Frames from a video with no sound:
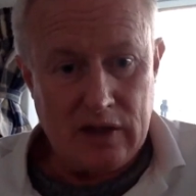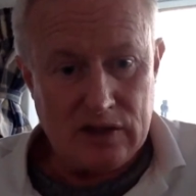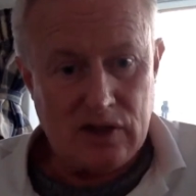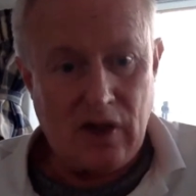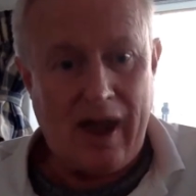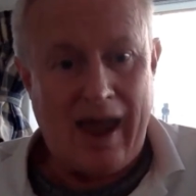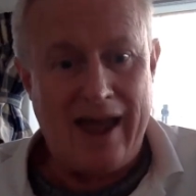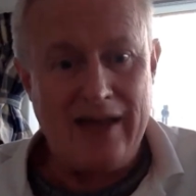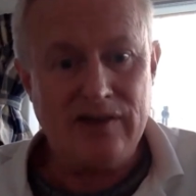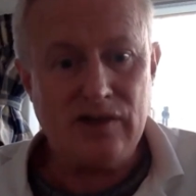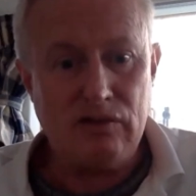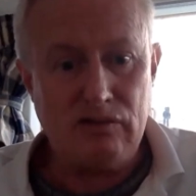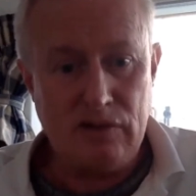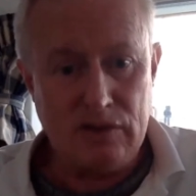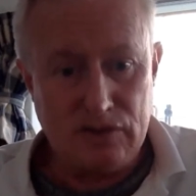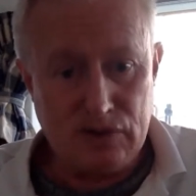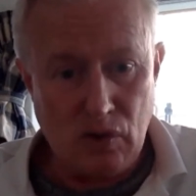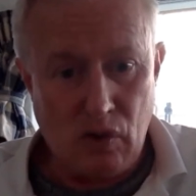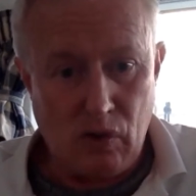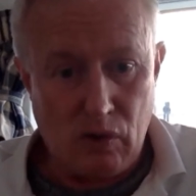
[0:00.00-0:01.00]
So as a
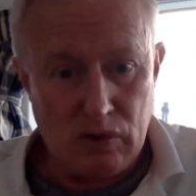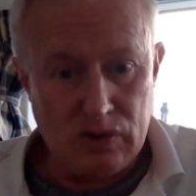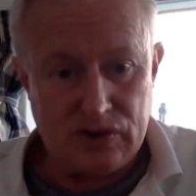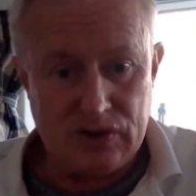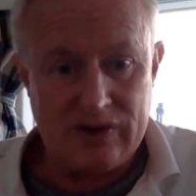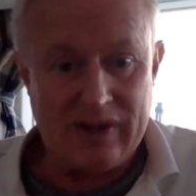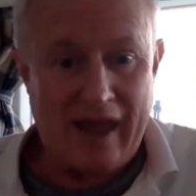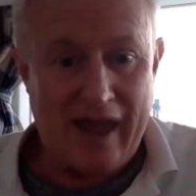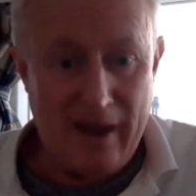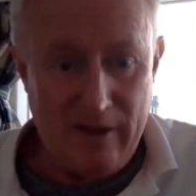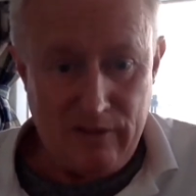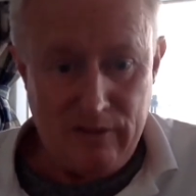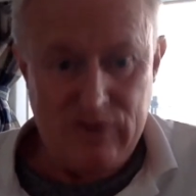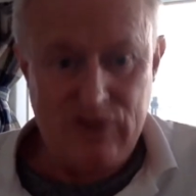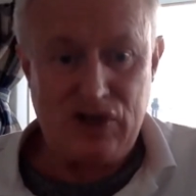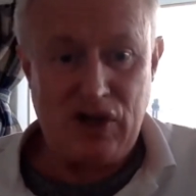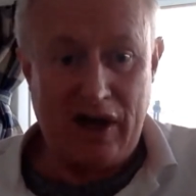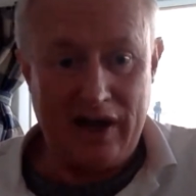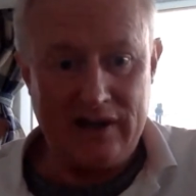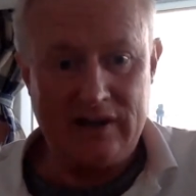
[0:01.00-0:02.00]
resource, they've
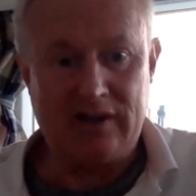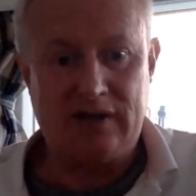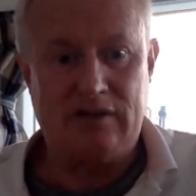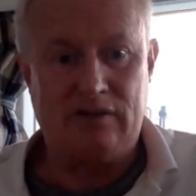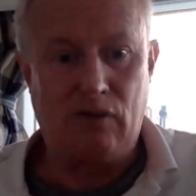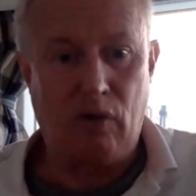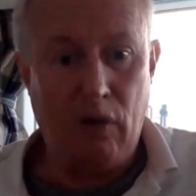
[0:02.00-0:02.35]
just